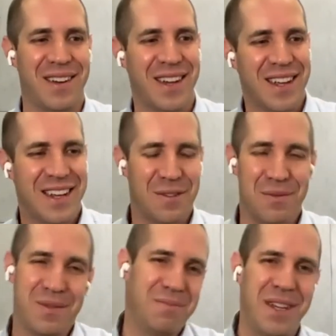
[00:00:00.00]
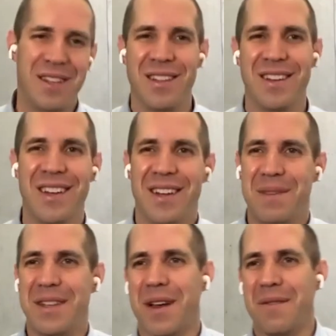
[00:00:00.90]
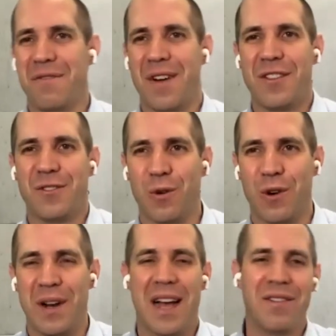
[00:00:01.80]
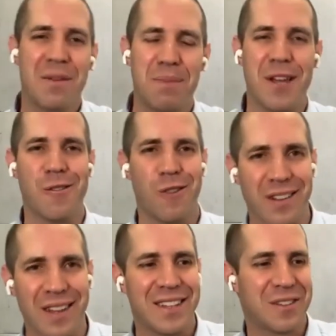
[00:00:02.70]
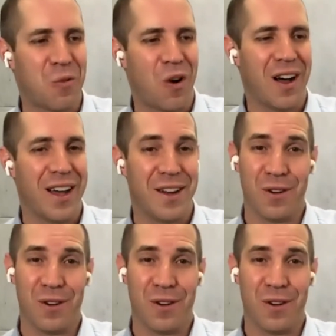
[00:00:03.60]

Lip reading: And me and my friends are going on having a beer or a glass of wine,